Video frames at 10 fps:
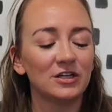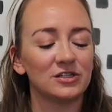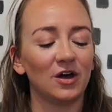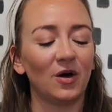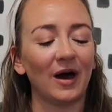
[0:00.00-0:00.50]

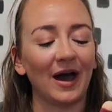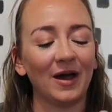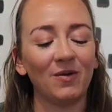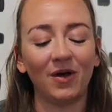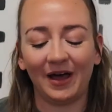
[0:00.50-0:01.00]
So
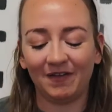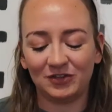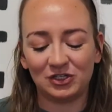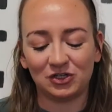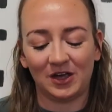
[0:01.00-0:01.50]
I will have
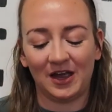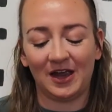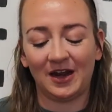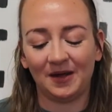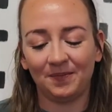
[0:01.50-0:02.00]
to
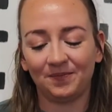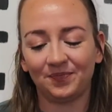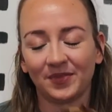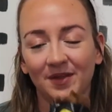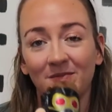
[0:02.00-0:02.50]
trade
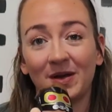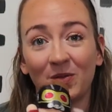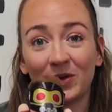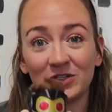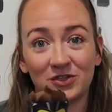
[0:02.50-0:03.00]
my
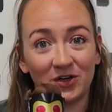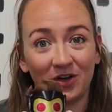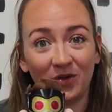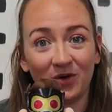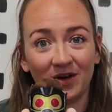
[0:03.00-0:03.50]
1
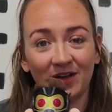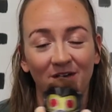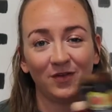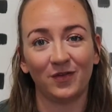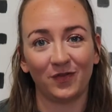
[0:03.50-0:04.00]
Star-Lord
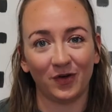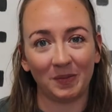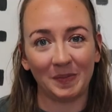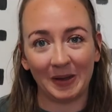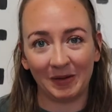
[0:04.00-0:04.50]
for
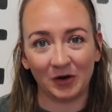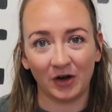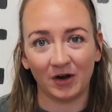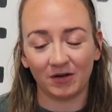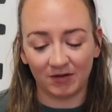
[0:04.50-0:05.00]
Baby Groot.